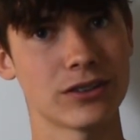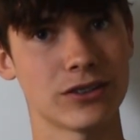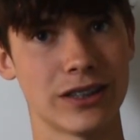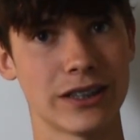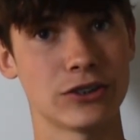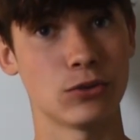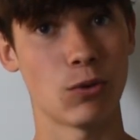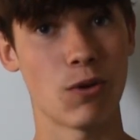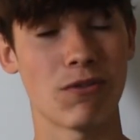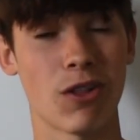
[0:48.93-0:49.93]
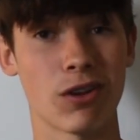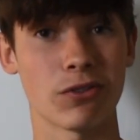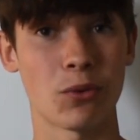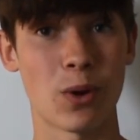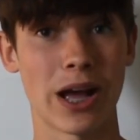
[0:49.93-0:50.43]
so that you won't fall
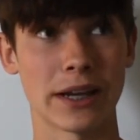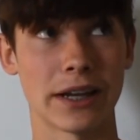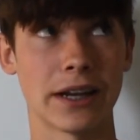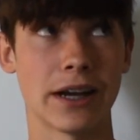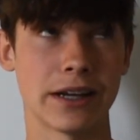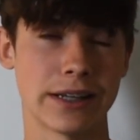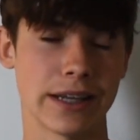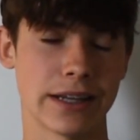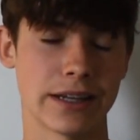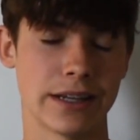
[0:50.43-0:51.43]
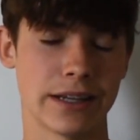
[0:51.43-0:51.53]
off the wagon again.